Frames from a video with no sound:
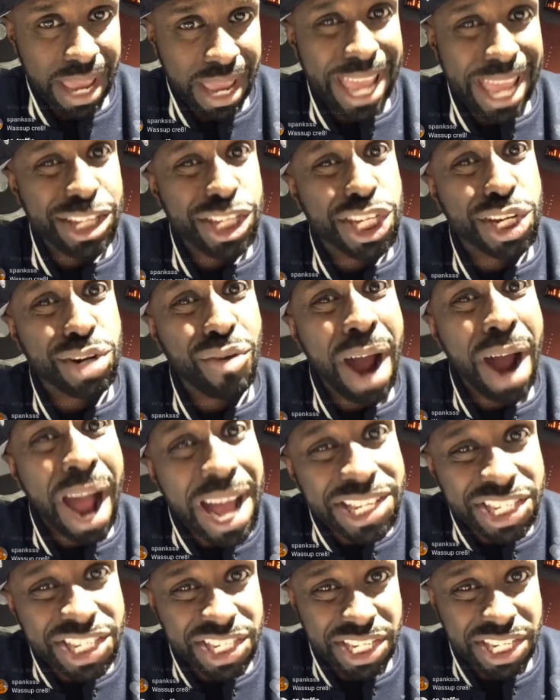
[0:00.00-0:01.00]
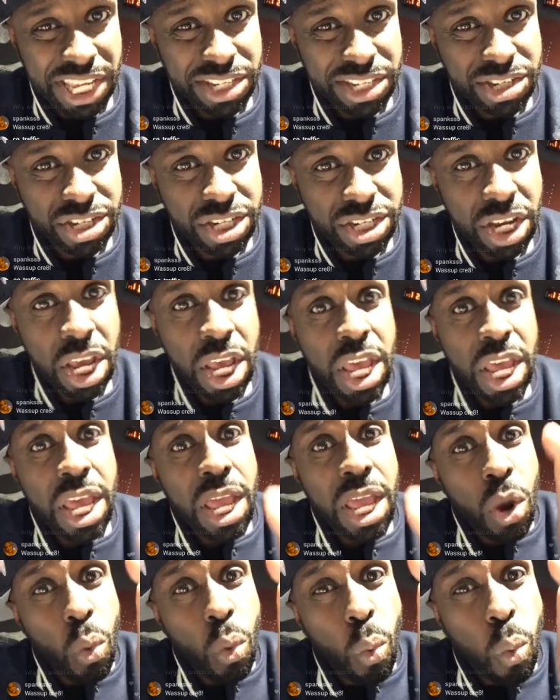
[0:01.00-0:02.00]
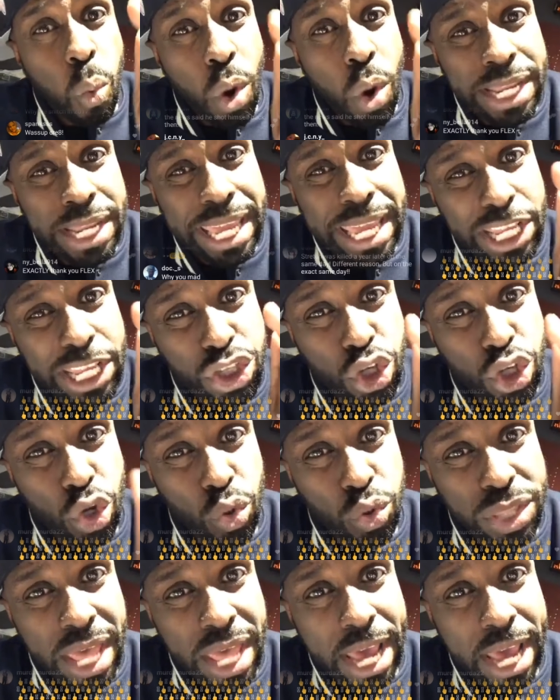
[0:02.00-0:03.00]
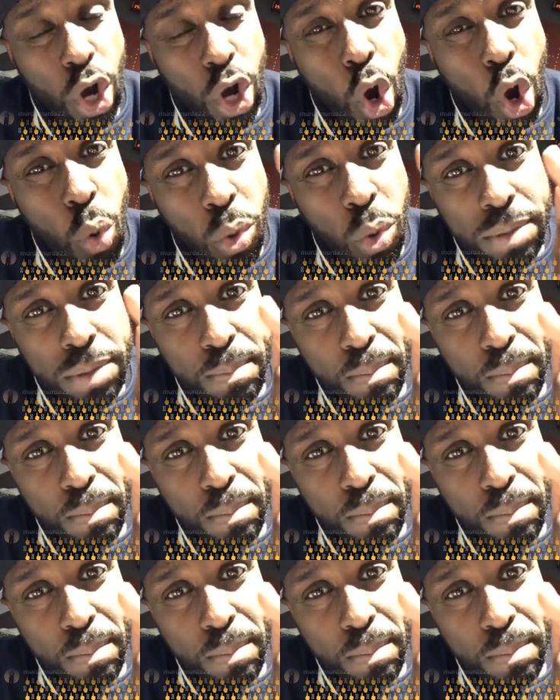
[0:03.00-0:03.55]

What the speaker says: and dry snitch. Would he do that, or